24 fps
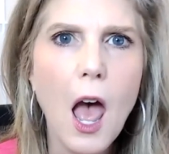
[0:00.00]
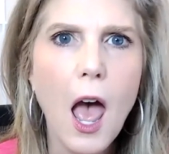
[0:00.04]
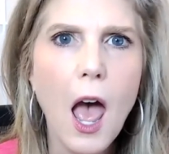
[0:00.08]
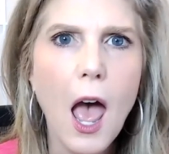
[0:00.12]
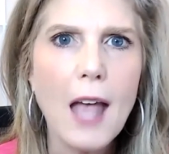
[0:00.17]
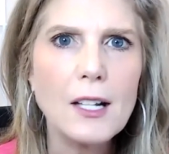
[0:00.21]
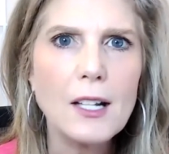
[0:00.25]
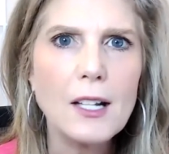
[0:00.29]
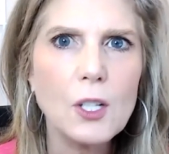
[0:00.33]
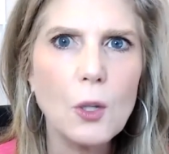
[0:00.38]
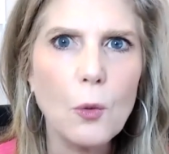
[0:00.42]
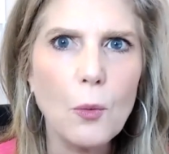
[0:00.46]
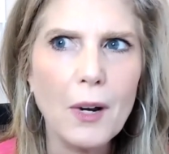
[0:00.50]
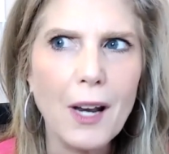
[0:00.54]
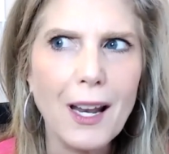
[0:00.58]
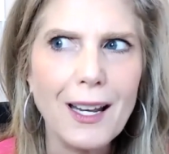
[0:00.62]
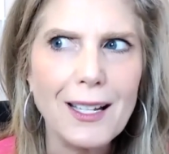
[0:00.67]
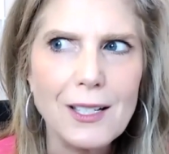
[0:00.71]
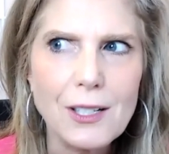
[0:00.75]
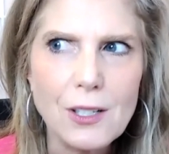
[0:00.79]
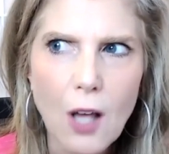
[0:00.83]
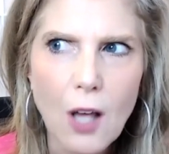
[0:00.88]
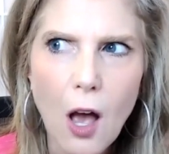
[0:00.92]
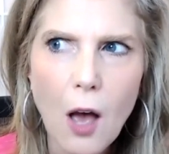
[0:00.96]
And so when I
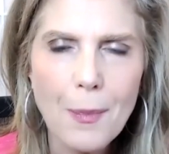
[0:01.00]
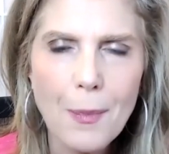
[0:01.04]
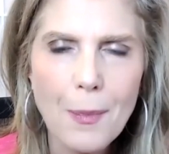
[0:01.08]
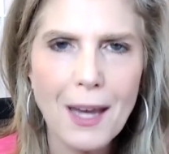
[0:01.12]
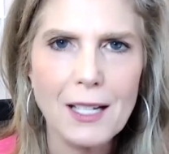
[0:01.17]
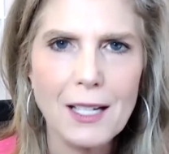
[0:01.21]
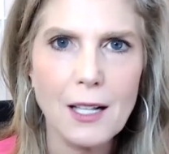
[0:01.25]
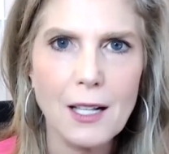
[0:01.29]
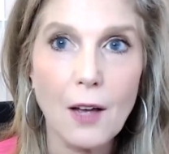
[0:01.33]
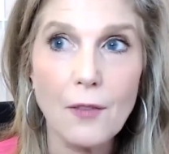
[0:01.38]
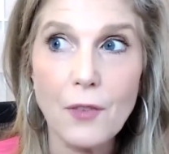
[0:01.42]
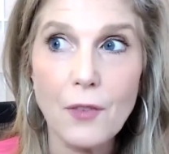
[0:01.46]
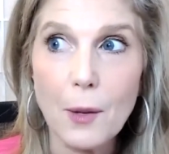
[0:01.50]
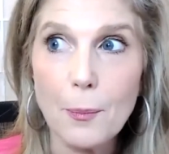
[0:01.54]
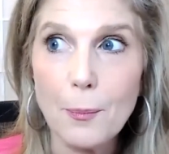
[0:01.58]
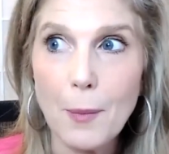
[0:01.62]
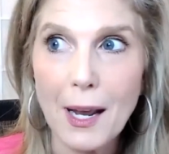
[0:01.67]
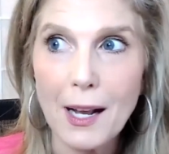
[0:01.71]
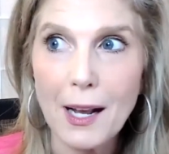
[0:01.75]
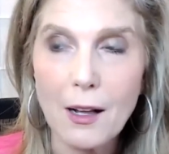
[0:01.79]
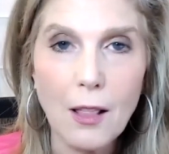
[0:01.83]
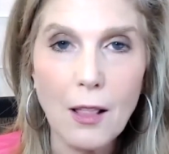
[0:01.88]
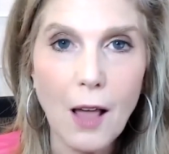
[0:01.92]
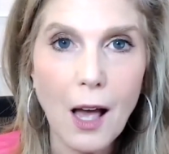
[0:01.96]
saw myself in my
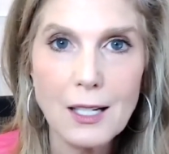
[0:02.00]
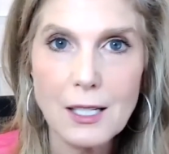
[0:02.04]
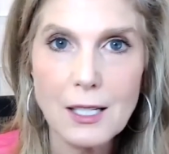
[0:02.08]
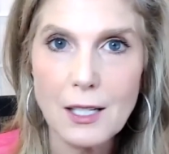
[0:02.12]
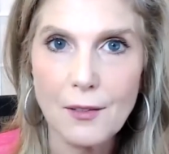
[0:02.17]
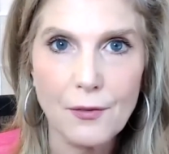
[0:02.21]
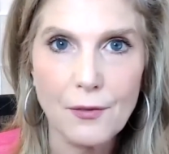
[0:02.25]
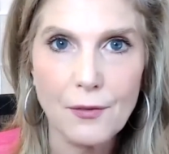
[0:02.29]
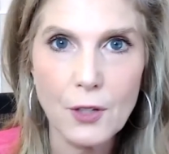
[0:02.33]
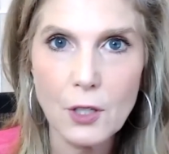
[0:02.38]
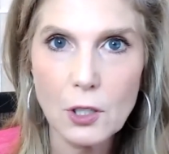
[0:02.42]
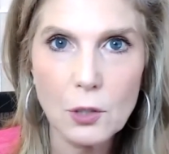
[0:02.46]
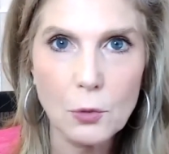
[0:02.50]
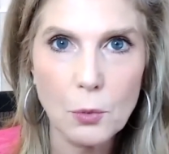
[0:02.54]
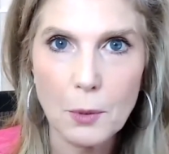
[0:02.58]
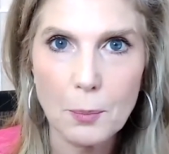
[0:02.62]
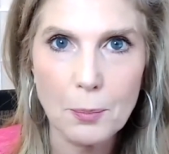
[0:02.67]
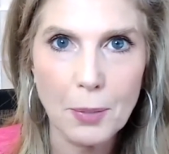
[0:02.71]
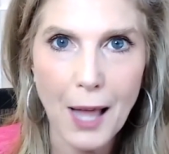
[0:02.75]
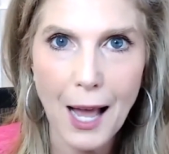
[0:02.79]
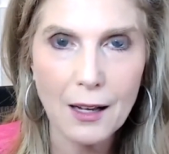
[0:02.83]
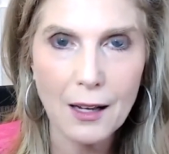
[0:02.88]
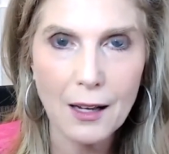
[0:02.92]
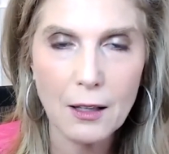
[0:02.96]
closet filled with
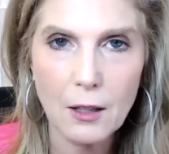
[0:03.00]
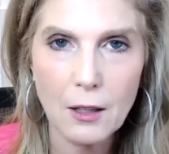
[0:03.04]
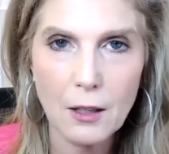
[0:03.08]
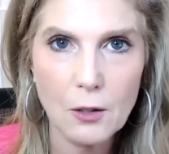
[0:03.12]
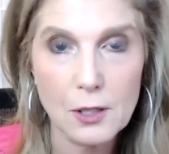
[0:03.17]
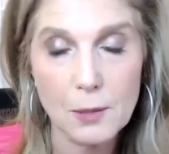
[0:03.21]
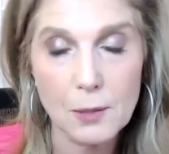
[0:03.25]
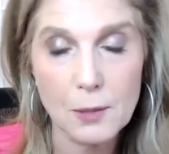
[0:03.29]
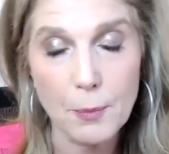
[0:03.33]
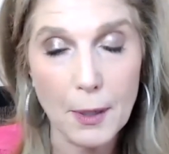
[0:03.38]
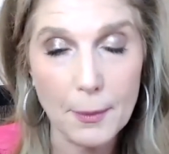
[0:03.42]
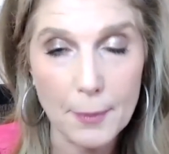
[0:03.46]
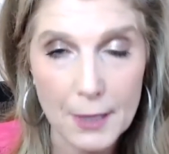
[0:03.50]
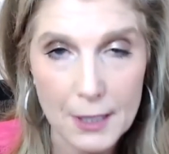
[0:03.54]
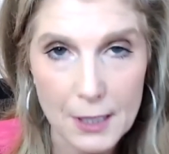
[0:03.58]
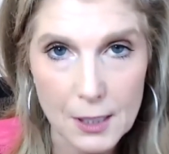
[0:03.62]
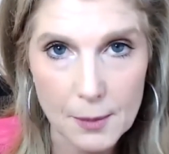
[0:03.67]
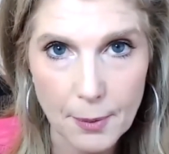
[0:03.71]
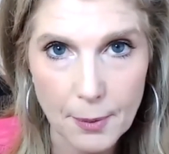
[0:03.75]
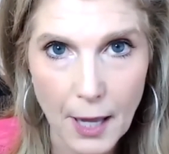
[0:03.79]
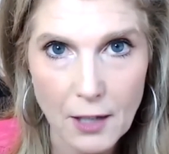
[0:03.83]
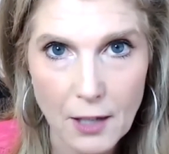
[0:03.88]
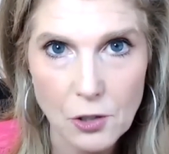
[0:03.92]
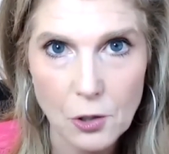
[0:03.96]
black clothes and maybe a
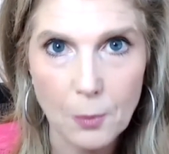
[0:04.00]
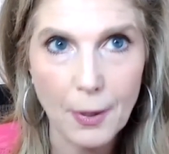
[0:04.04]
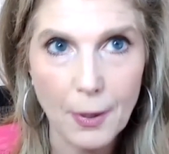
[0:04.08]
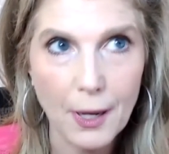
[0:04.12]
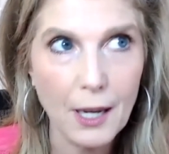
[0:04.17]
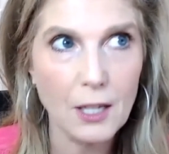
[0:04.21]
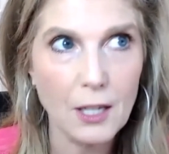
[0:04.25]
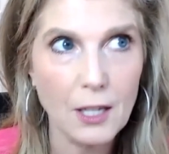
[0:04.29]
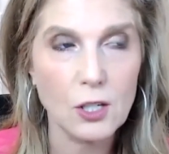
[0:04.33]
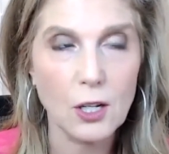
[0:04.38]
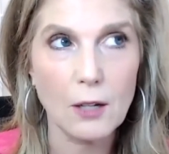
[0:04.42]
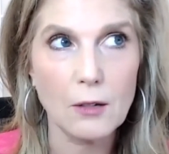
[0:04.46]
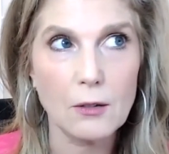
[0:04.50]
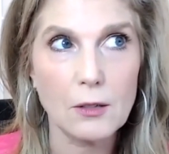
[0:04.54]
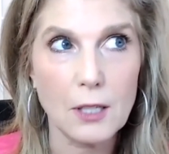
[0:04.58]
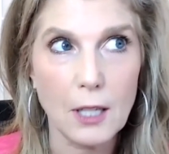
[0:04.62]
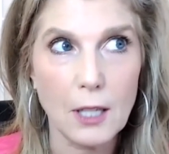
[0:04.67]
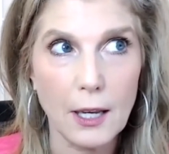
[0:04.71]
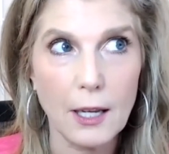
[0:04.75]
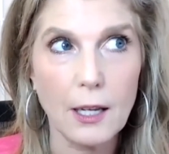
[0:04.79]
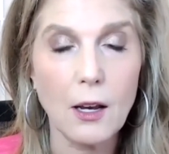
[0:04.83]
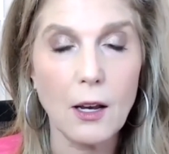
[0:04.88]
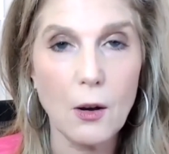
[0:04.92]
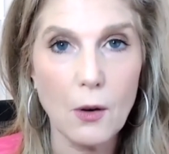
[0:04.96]
splash of beige, I was
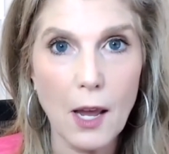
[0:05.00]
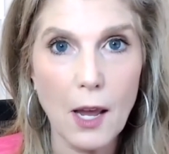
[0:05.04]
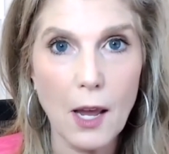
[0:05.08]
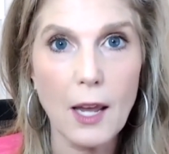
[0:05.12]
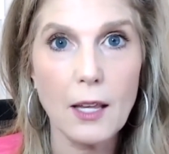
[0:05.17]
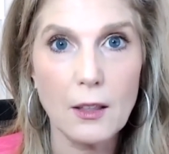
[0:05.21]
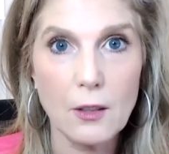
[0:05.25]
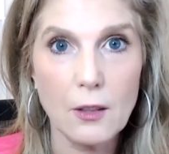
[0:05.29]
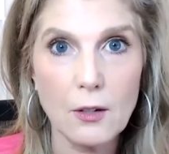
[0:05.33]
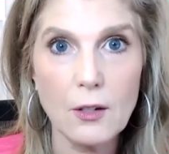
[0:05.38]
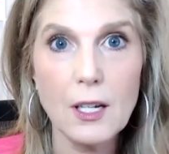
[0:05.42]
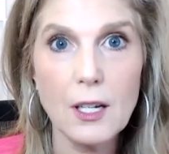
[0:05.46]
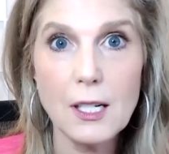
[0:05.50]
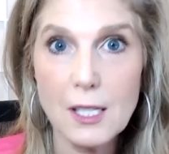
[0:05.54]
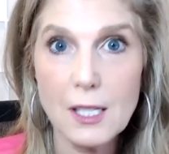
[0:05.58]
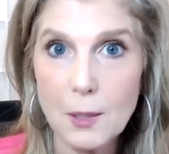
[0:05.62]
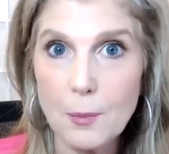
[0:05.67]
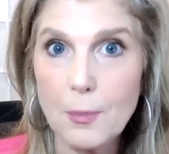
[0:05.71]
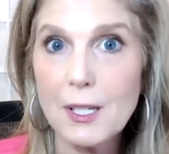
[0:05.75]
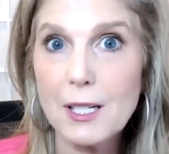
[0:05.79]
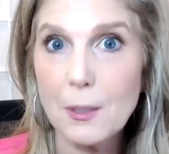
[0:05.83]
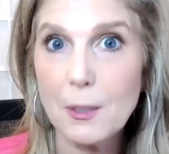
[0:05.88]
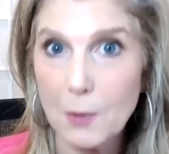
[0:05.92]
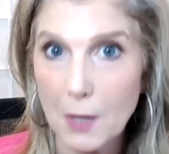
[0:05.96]
like, okay, there needs to
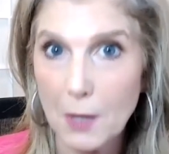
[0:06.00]
be some